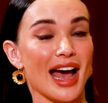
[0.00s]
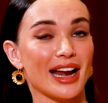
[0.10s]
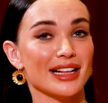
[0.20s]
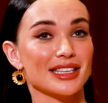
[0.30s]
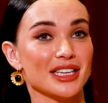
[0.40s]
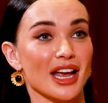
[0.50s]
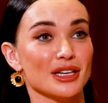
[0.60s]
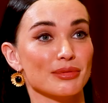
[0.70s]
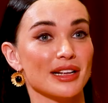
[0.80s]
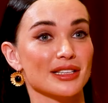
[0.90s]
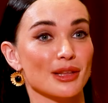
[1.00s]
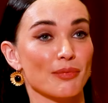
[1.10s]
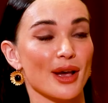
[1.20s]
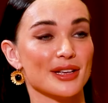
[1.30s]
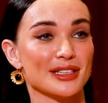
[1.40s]
And it's turned me into the
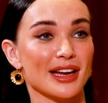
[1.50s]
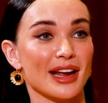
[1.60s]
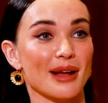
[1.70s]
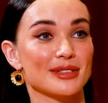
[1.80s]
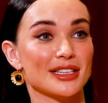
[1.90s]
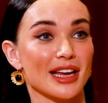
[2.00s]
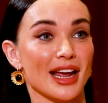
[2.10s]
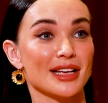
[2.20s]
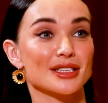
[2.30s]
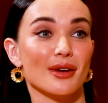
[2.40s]
person I am today.